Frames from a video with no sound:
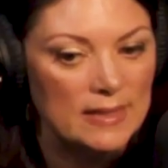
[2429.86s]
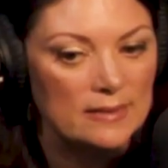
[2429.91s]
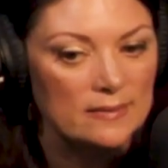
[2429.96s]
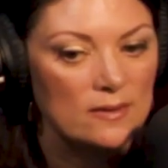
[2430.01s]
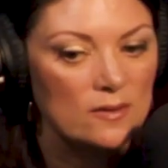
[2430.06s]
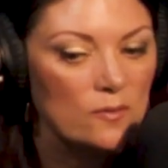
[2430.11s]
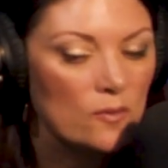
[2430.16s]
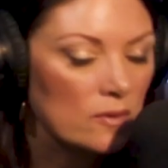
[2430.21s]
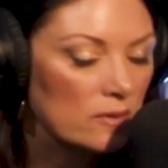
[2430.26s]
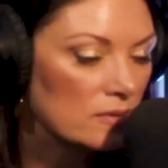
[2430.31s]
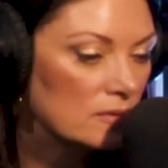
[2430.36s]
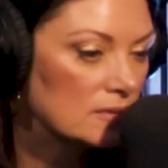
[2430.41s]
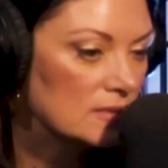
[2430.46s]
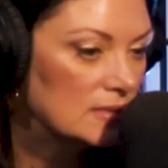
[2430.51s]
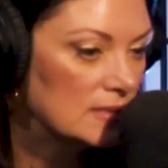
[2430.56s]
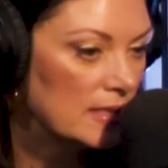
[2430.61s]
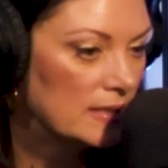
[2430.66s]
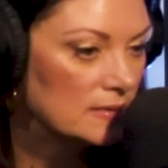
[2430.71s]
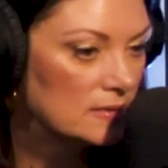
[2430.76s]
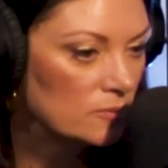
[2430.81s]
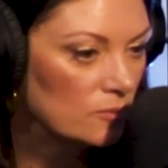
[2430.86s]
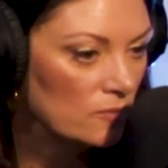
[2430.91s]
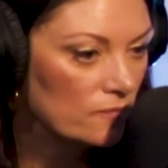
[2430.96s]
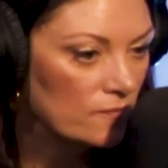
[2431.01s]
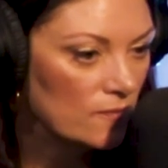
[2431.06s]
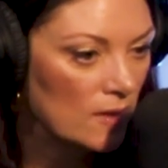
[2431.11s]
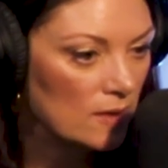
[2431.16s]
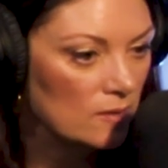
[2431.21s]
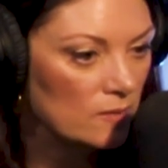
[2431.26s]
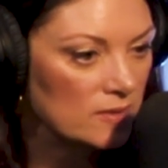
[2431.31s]
the northern states will
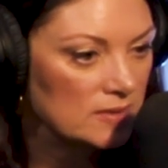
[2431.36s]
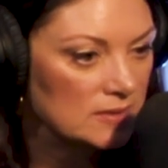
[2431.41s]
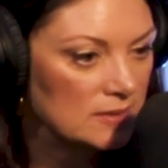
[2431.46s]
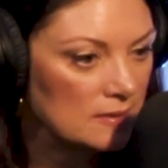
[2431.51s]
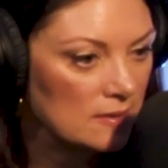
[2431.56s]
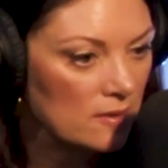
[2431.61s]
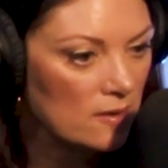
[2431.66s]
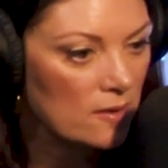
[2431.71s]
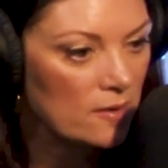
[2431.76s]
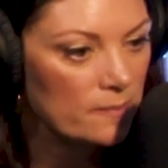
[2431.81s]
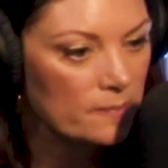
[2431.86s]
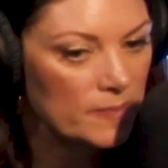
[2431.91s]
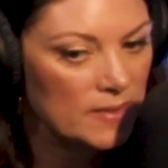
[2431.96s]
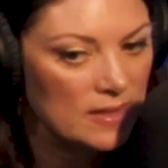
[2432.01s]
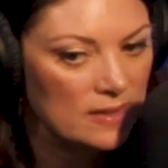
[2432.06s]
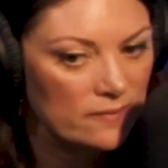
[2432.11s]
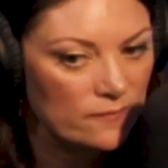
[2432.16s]
follow us in a heartbeat.